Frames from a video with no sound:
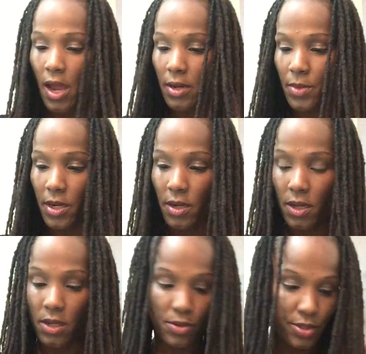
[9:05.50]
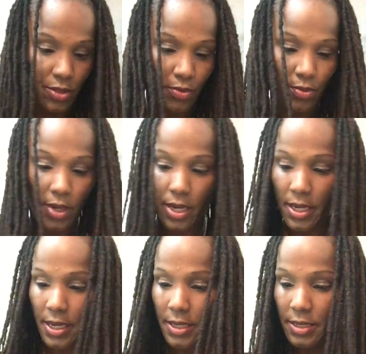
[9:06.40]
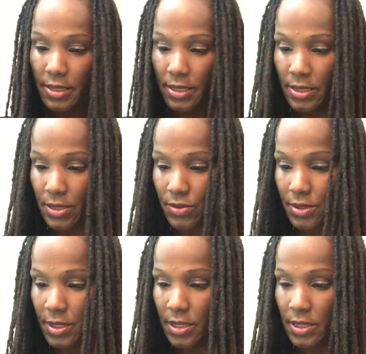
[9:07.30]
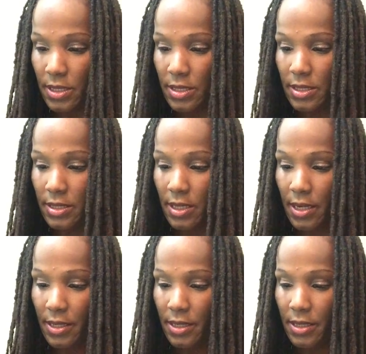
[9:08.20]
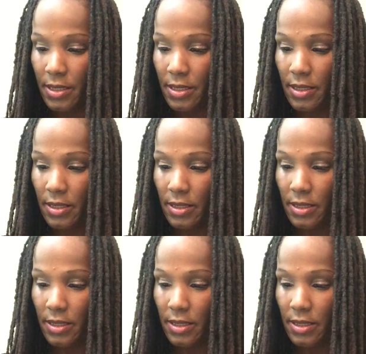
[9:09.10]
And I'm going to close the reading. So just a second.